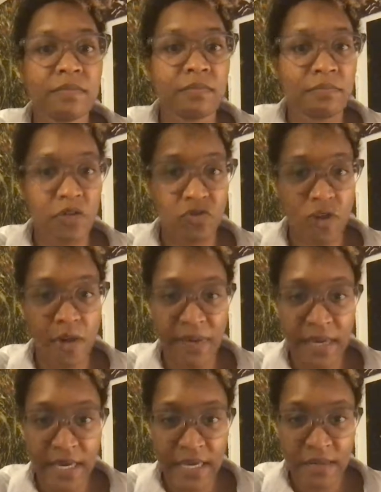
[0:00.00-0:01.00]
by
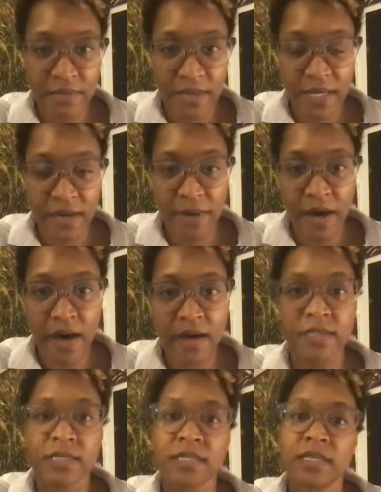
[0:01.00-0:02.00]
dropping it in the media
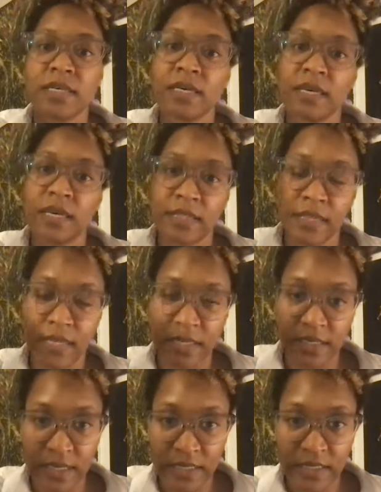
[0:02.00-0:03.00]
box, and then
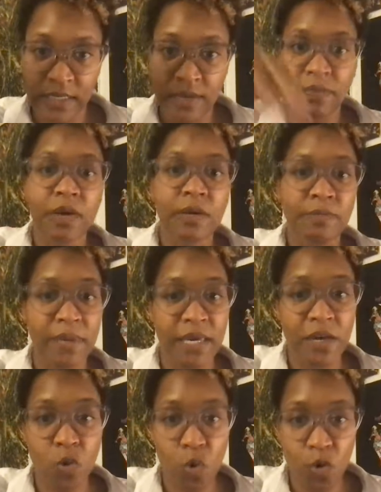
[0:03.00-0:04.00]
it ends up being
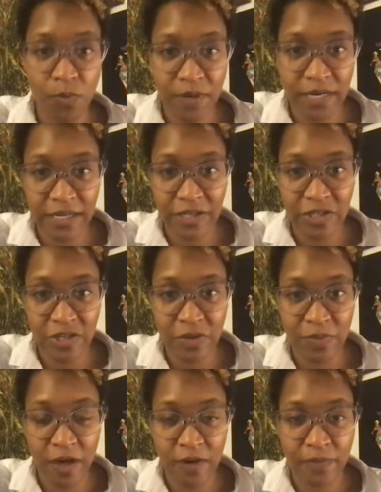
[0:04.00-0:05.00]
incorporated into your
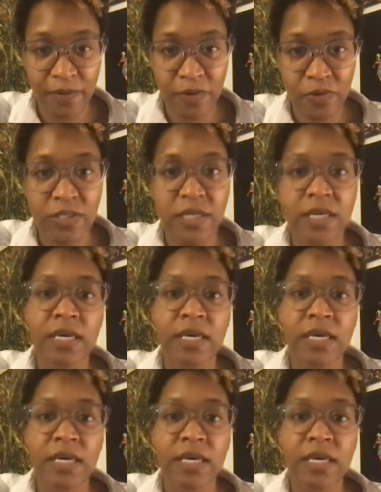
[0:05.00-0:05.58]
blog post.